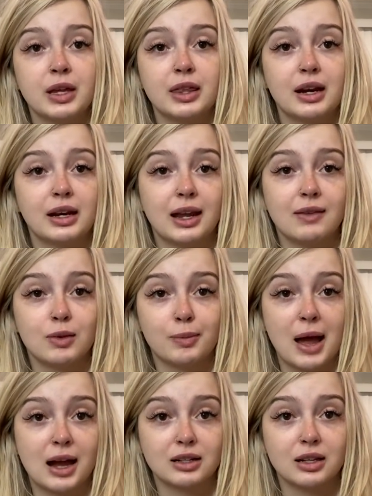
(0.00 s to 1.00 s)
And then I gave the
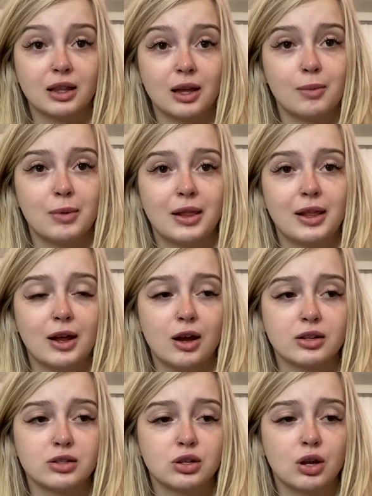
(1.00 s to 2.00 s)
bag to them, and they
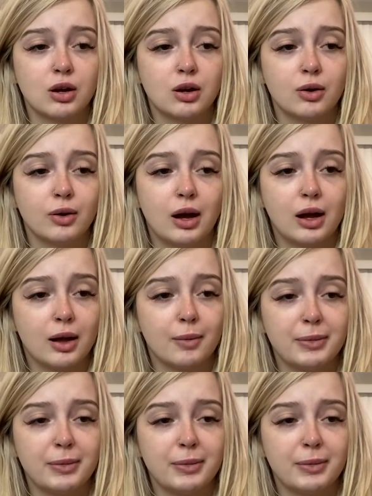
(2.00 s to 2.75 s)
also